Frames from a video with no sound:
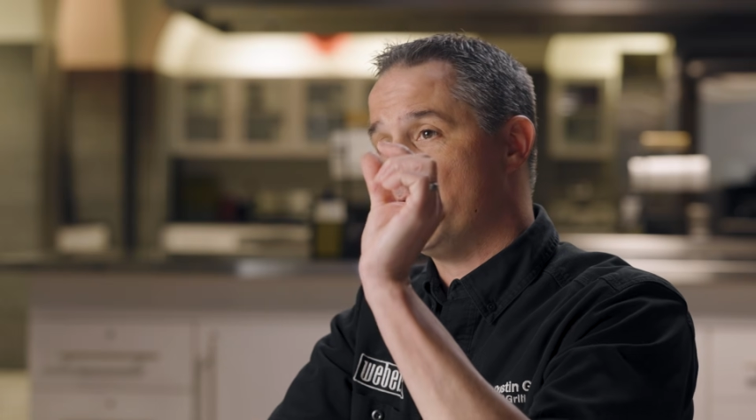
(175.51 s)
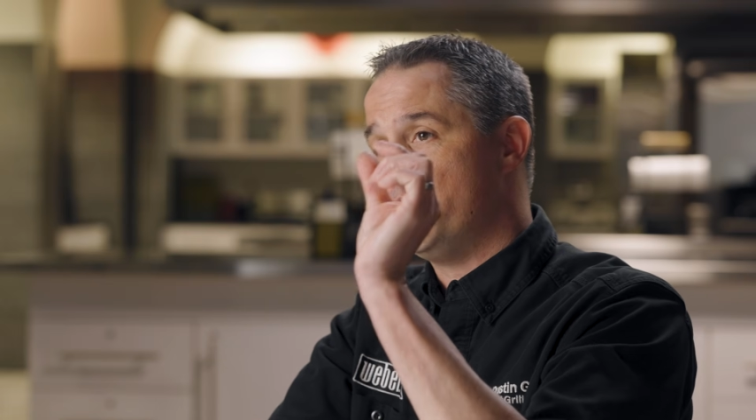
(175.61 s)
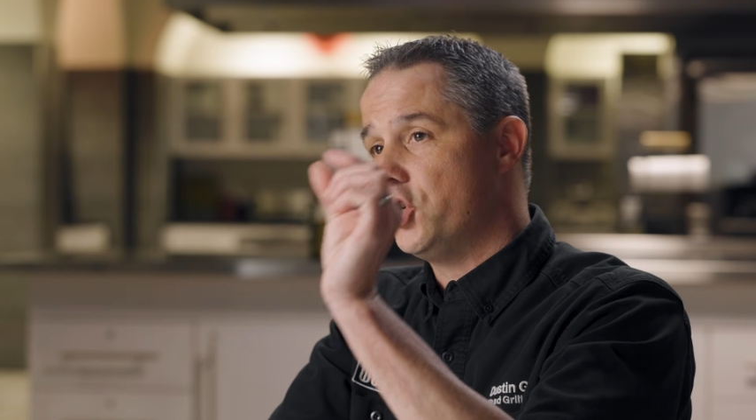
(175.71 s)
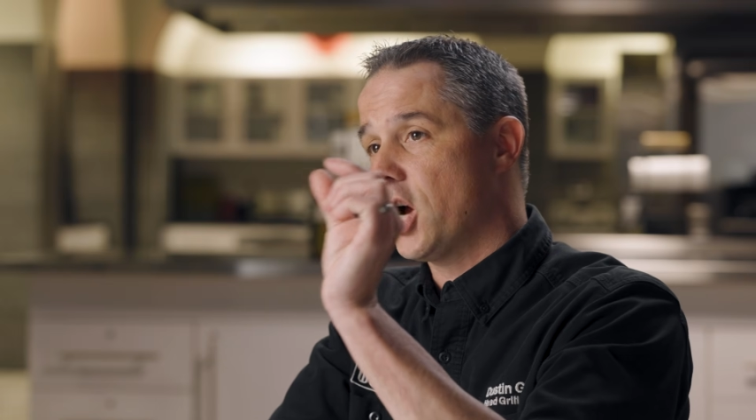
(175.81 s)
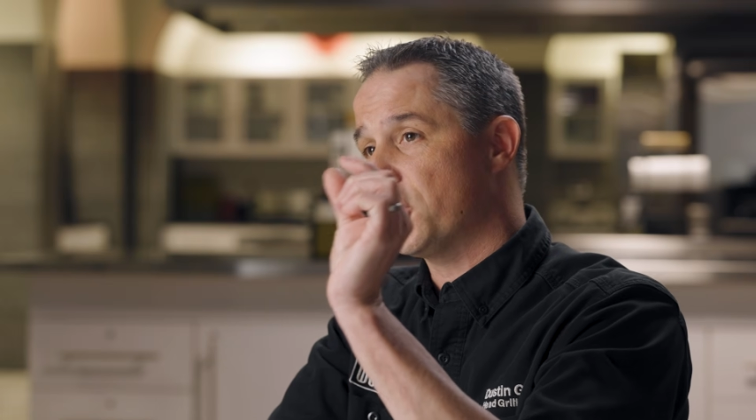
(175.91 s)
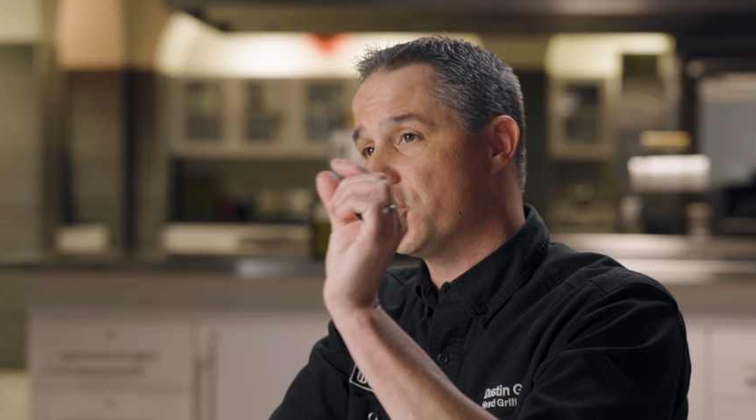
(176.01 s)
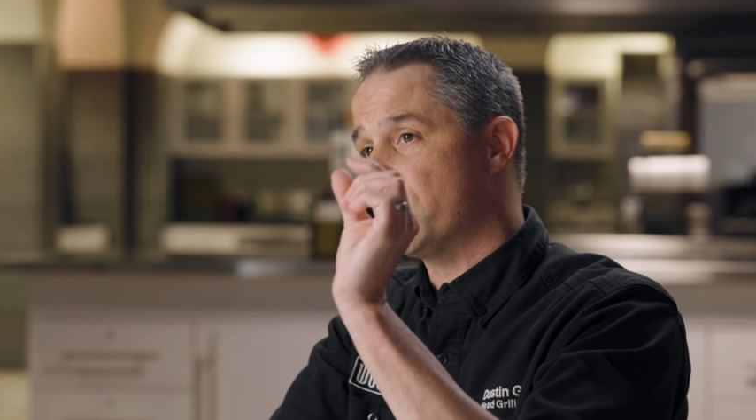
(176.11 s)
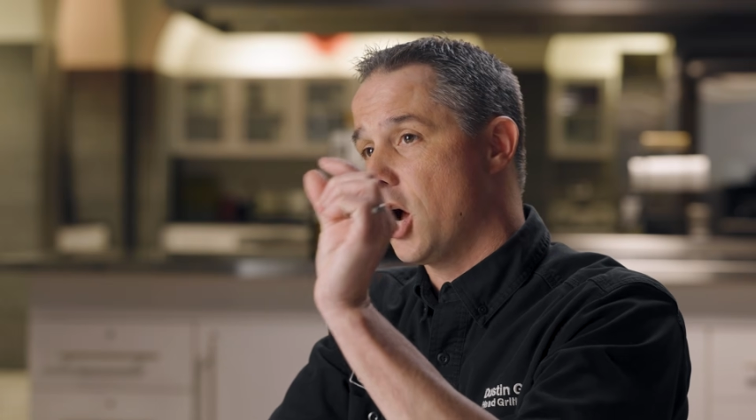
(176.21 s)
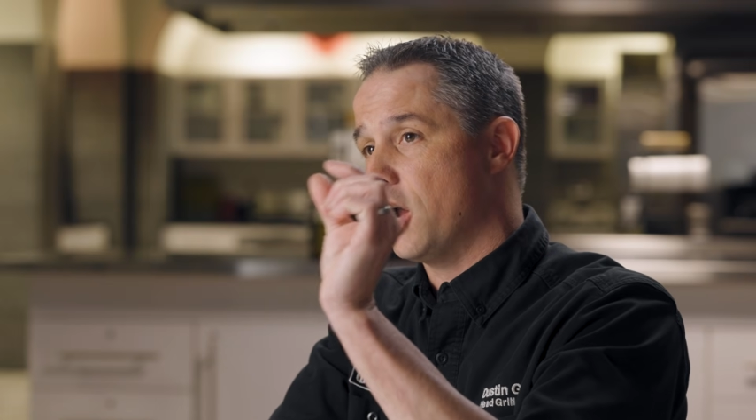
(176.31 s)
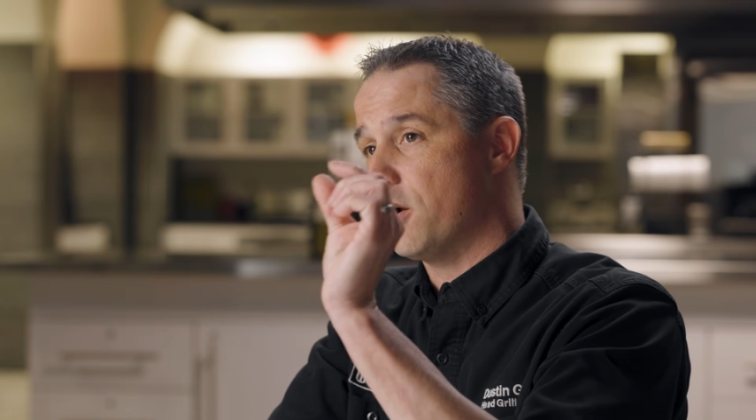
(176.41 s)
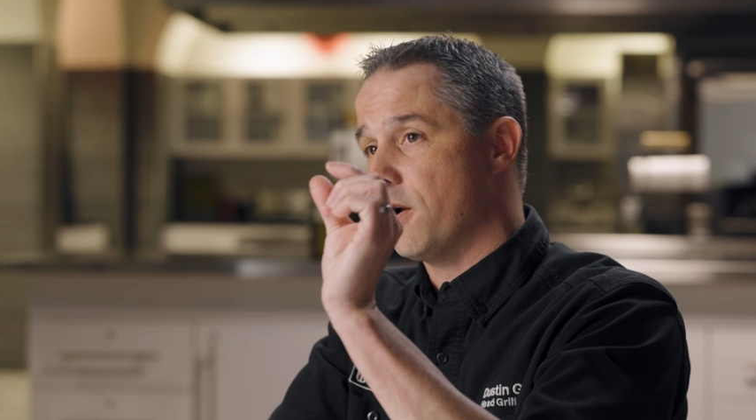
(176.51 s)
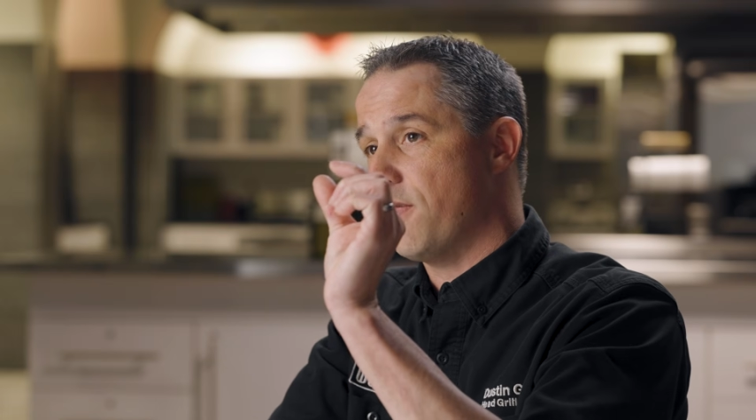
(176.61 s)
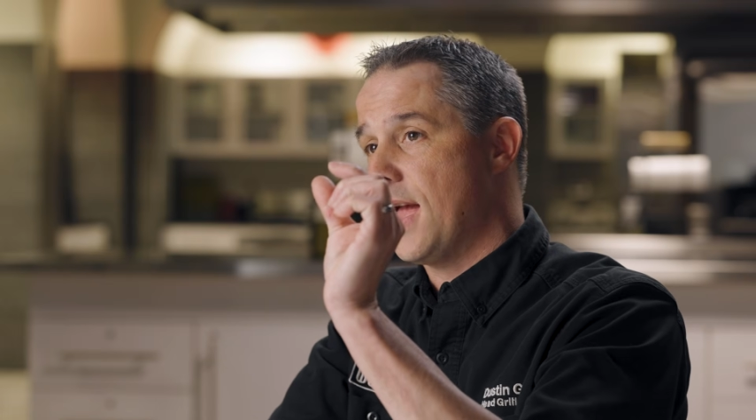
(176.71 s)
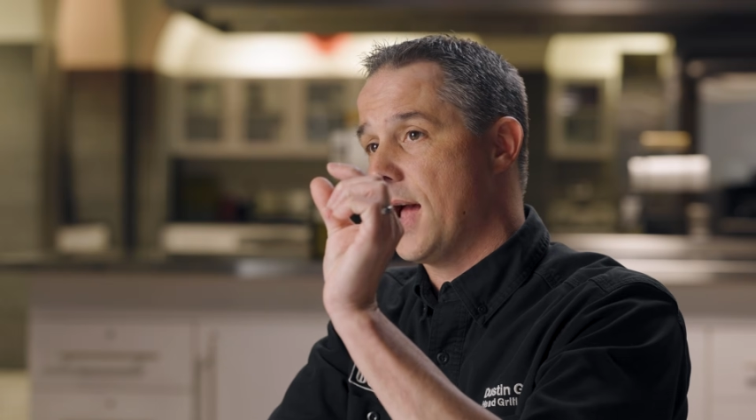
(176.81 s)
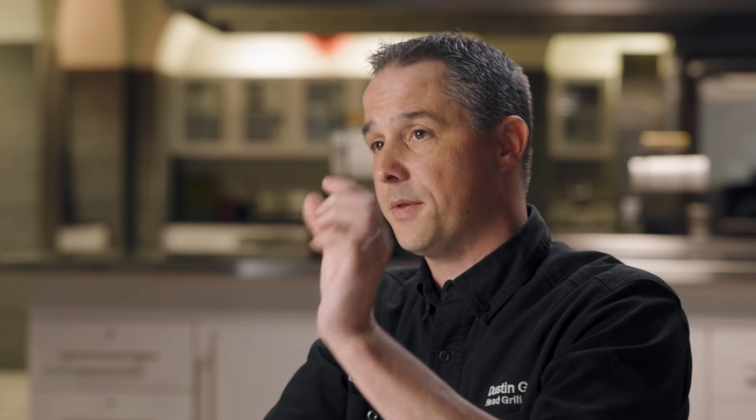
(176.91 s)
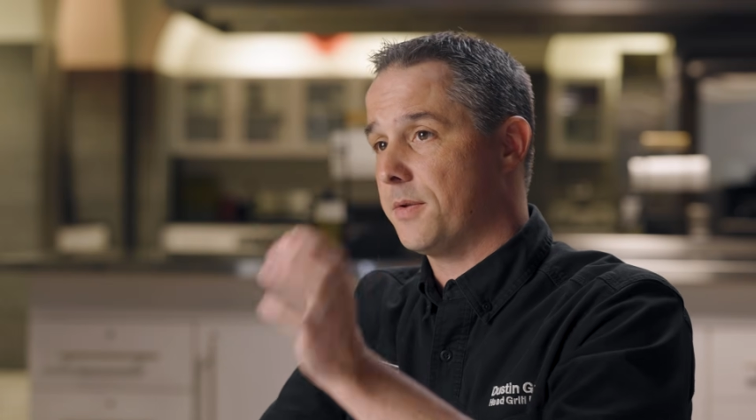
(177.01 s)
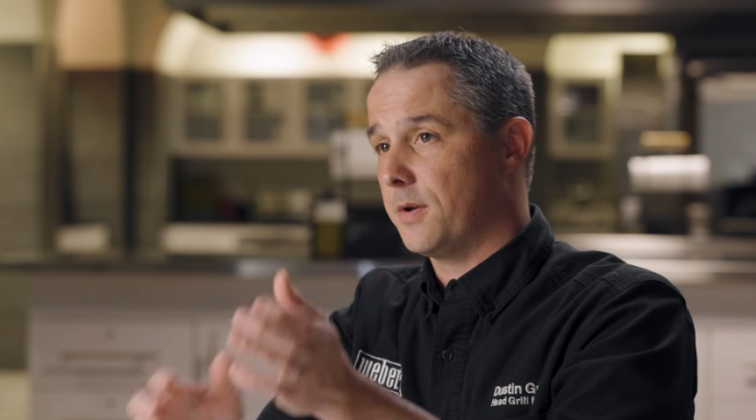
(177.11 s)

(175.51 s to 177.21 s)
just under that